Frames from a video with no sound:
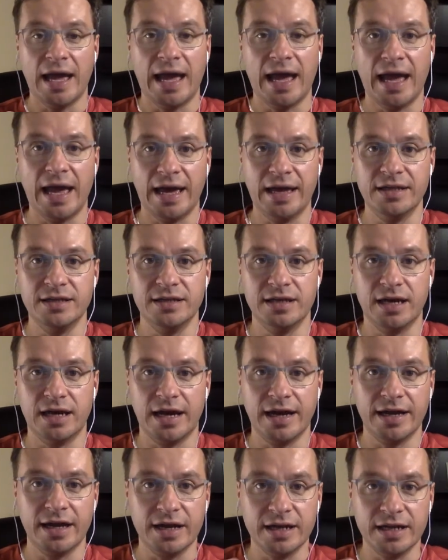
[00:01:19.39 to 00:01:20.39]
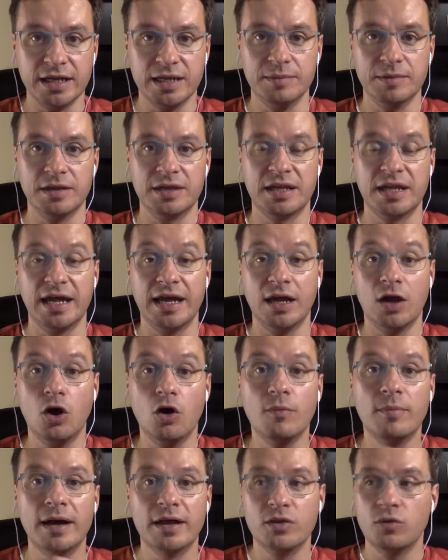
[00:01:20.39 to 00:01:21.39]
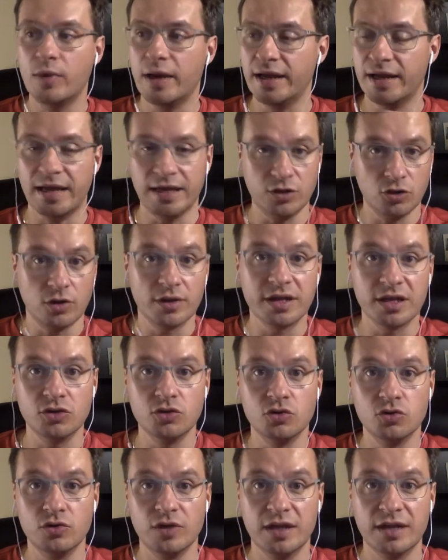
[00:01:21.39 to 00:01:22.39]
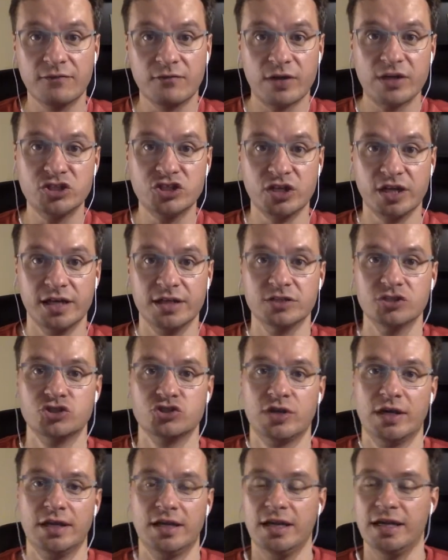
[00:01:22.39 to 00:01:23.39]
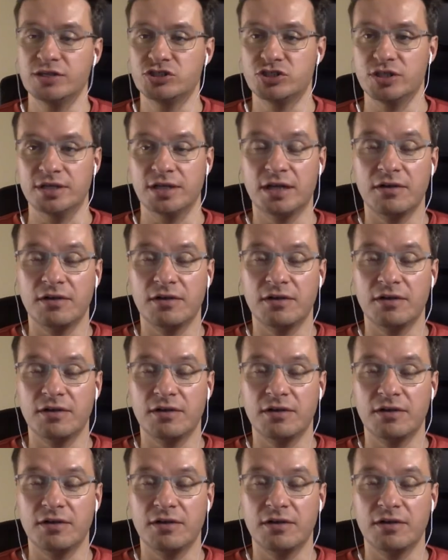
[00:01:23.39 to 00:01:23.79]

And I got an email saying, oh, by the way, can you also do this French to English translation?